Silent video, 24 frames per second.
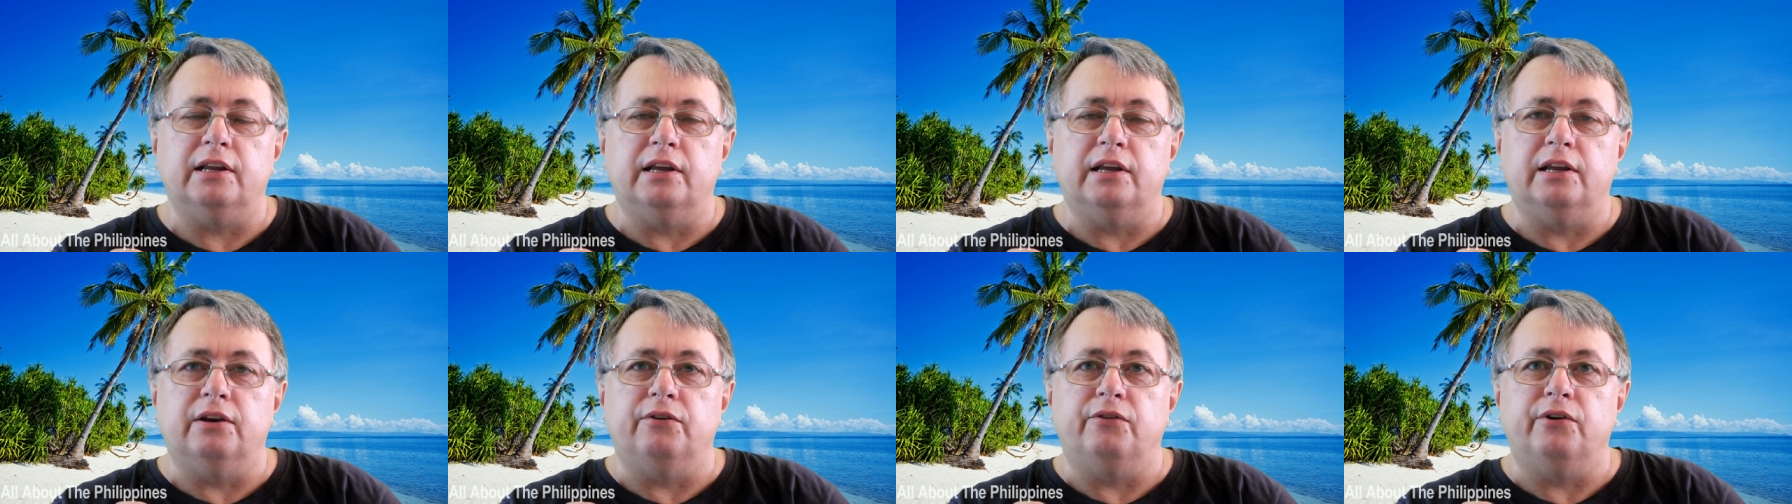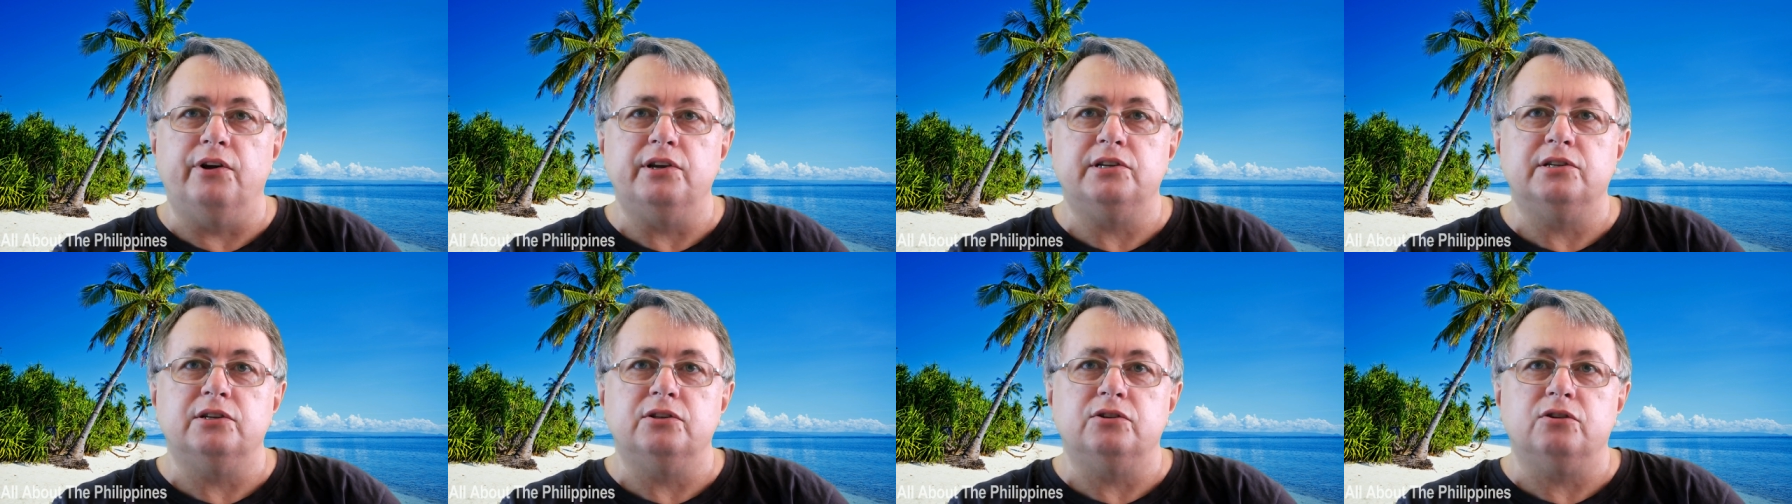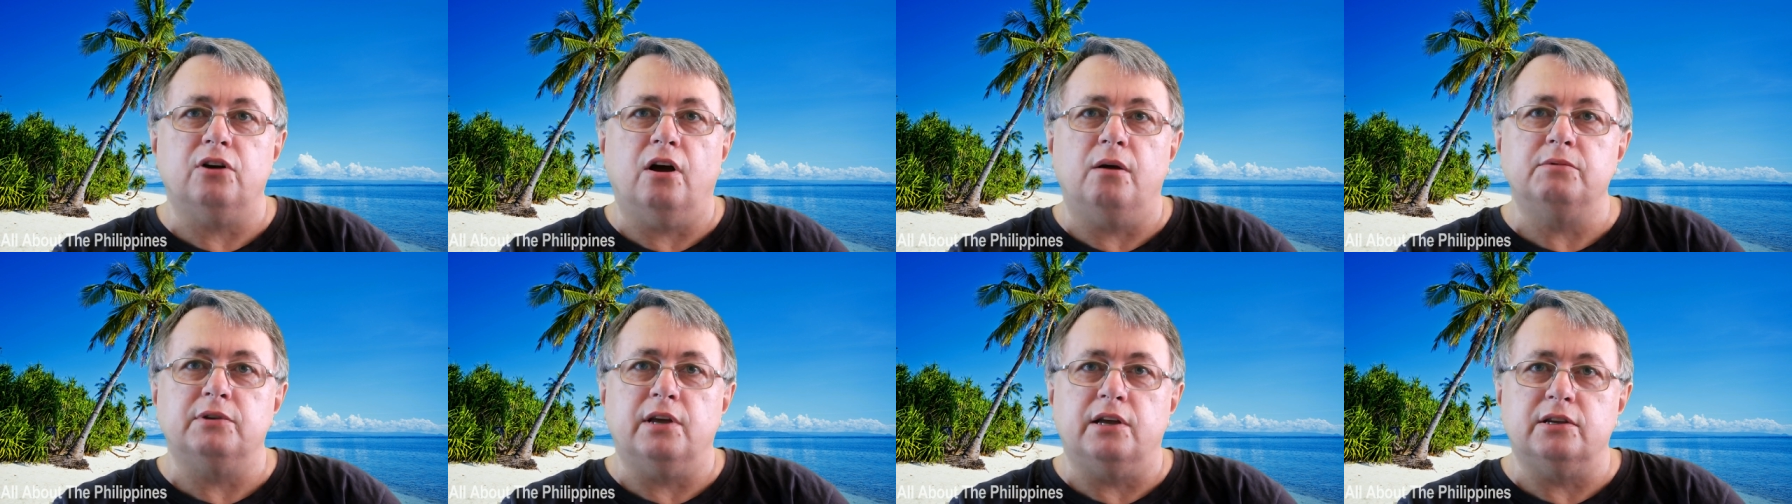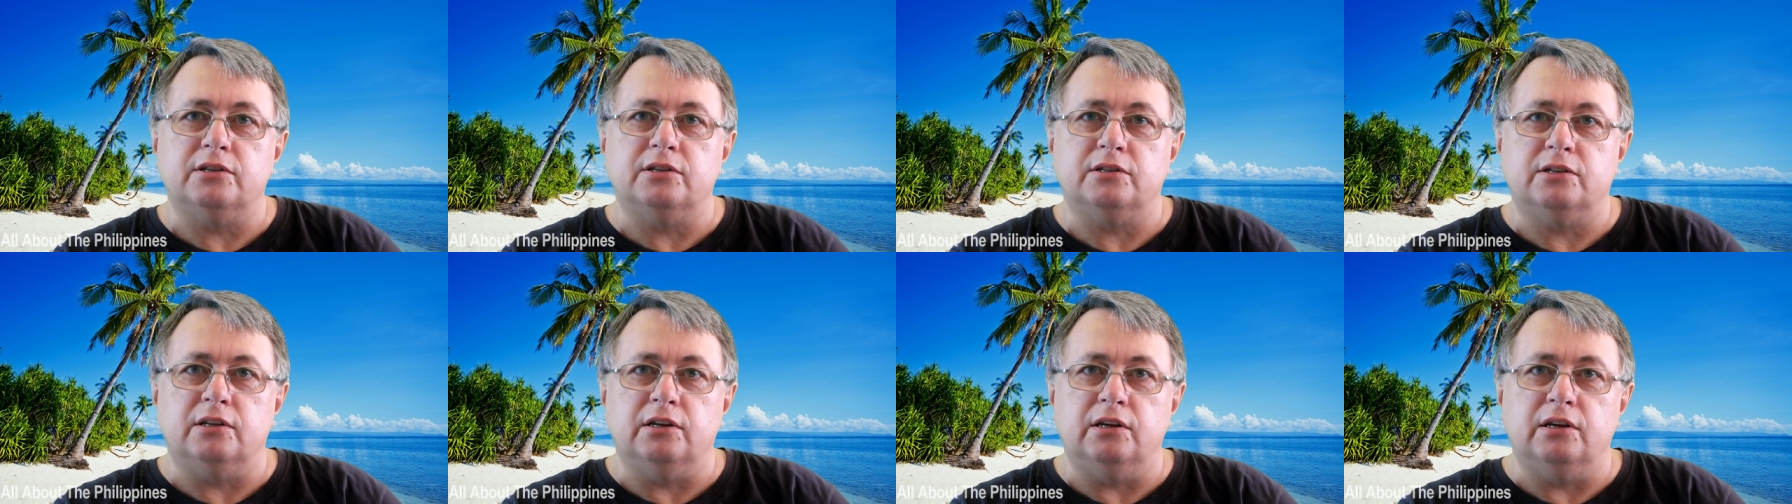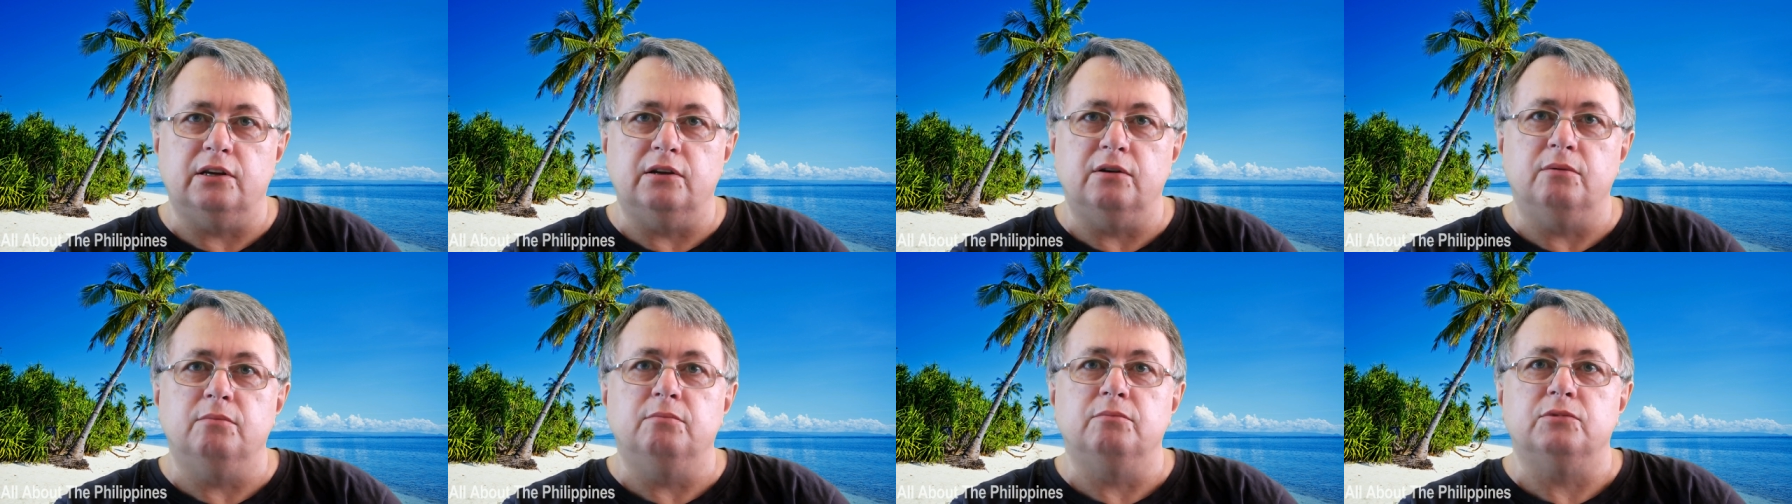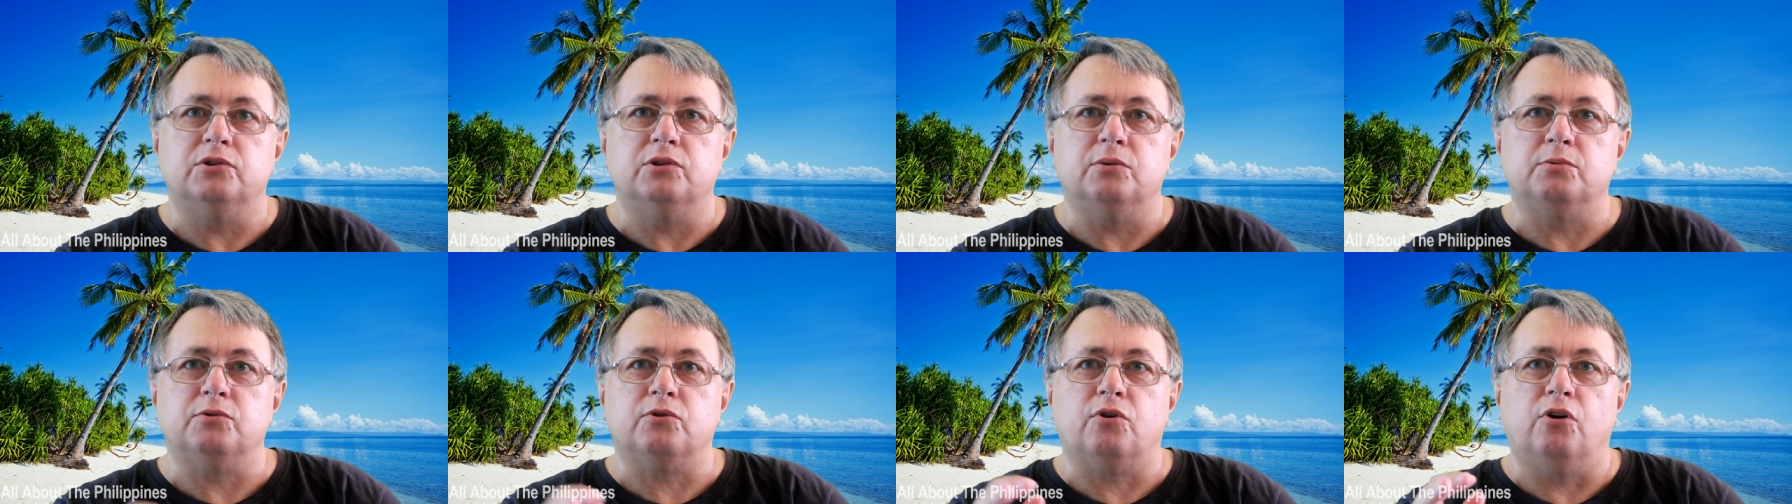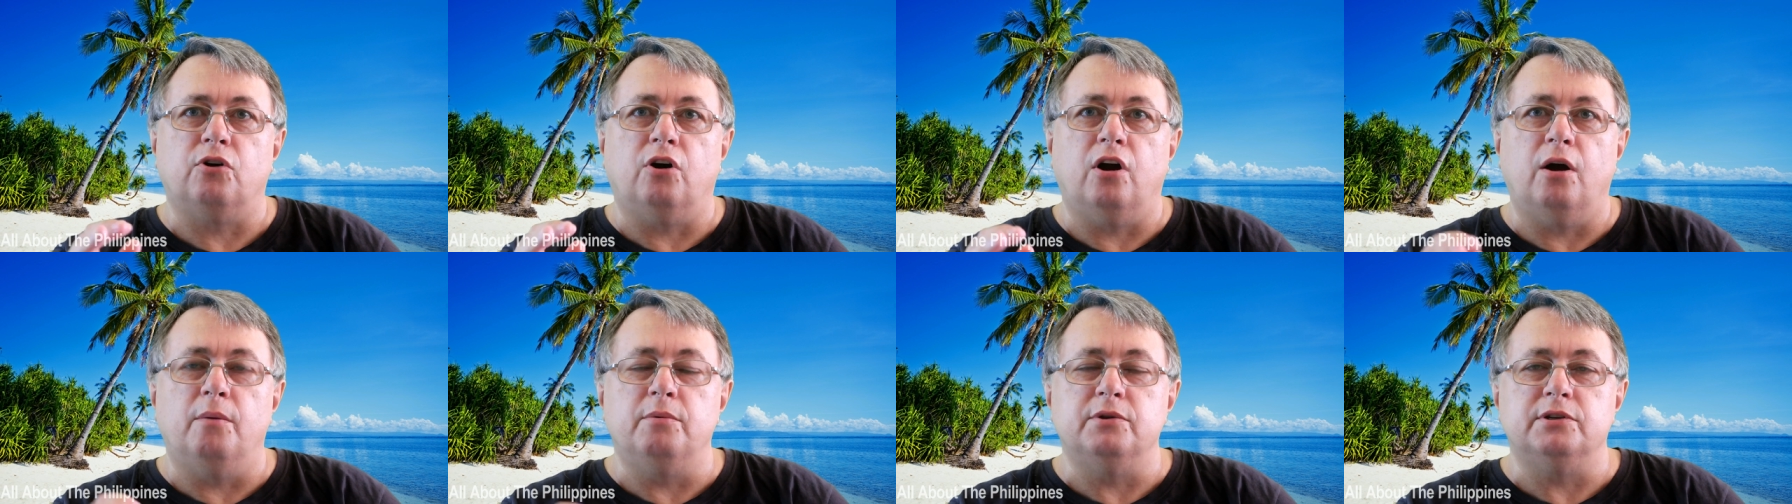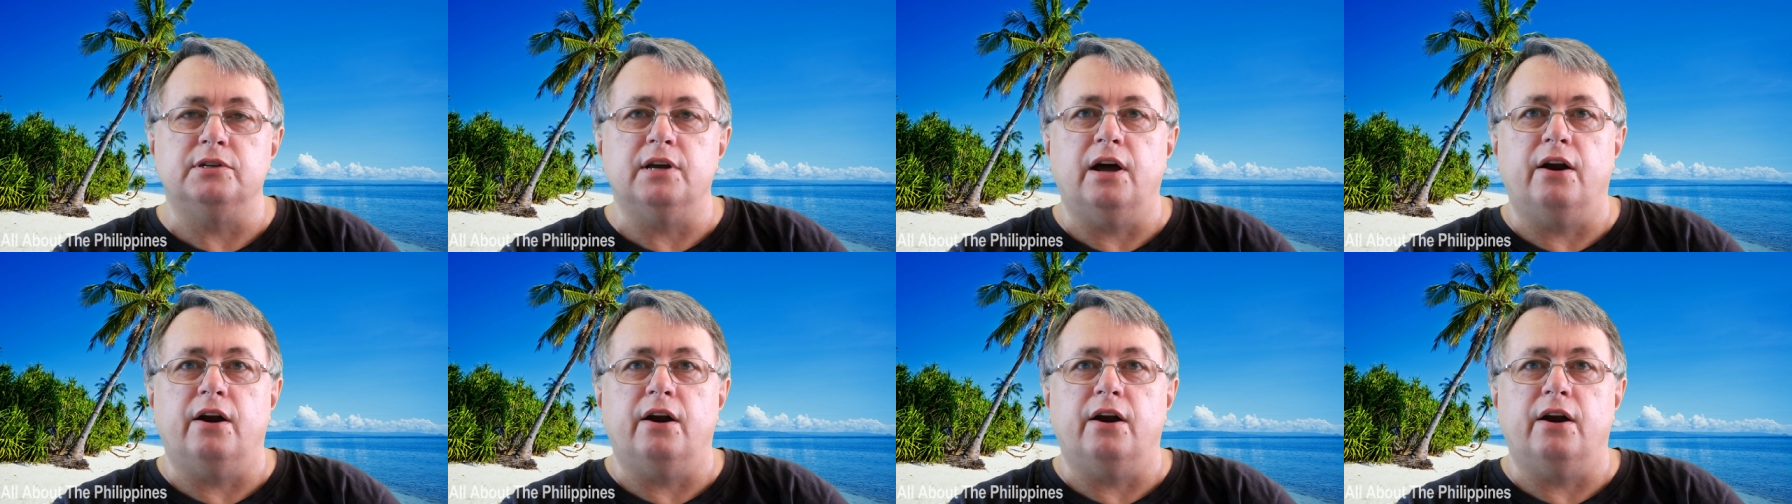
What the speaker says: in recent times as the subscribers